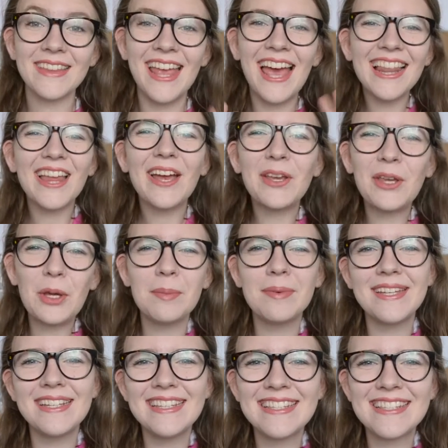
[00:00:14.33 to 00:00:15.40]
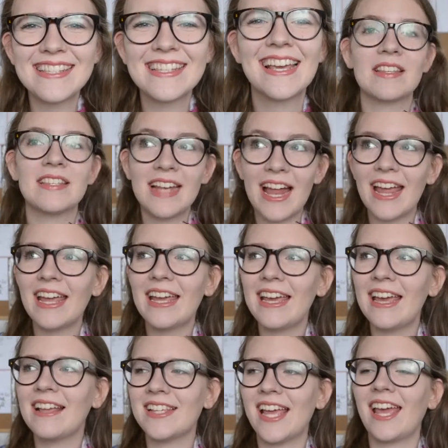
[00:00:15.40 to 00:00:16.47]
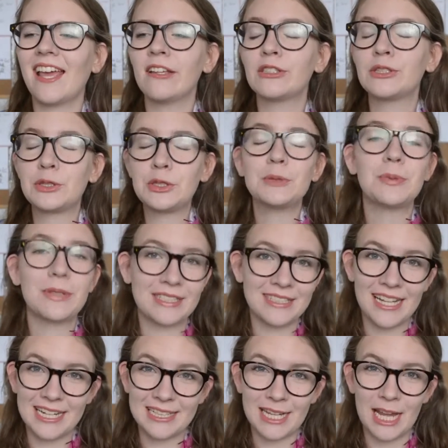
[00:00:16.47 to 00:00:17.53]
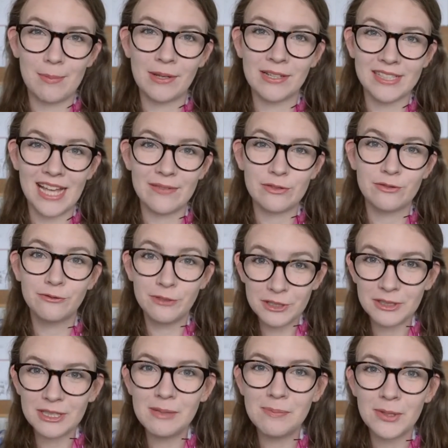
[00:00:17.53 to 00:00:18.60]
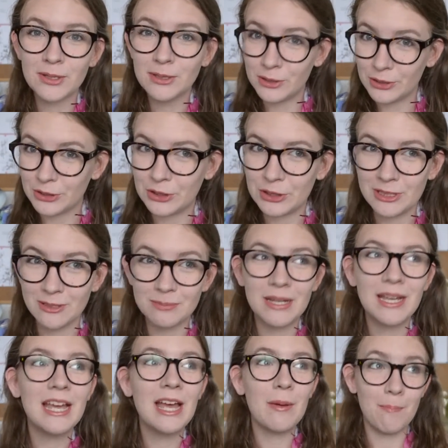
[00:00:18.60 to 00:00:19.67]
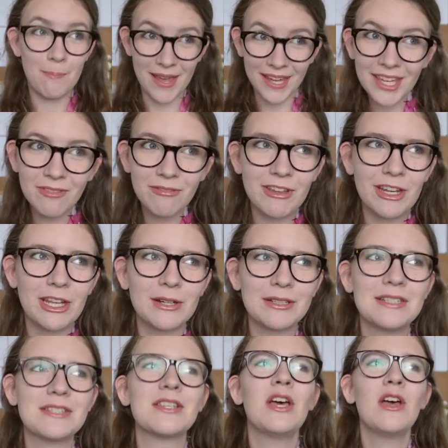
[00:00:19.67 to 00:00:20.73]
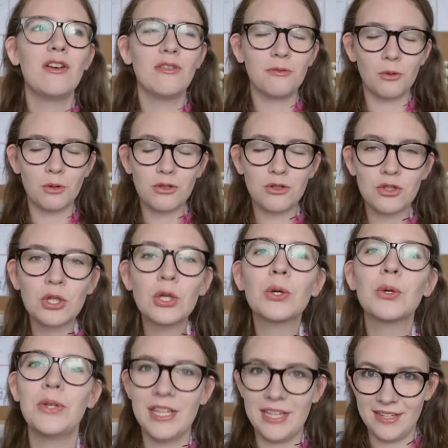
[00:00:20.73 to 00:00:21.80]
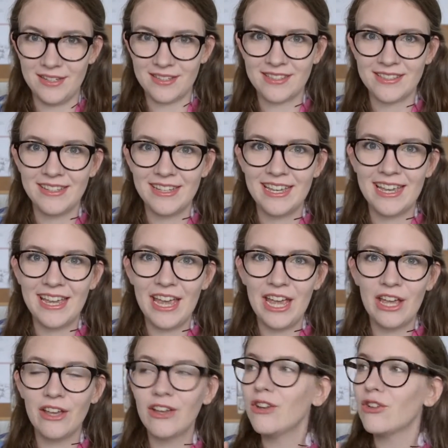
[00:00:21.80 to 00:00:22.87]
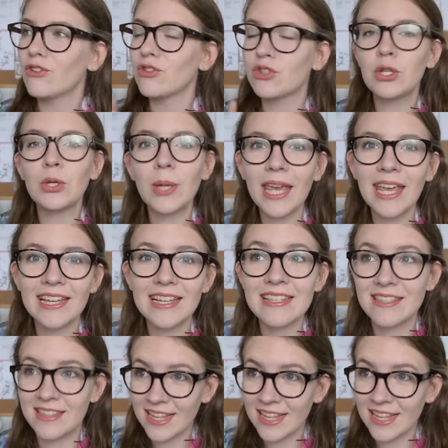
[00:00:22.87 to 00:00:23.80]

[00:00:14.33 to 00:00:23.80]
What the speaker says: Hello humans! Today is a super exciting day because I've officially been on YouTube making videos for 2 years. 2 years!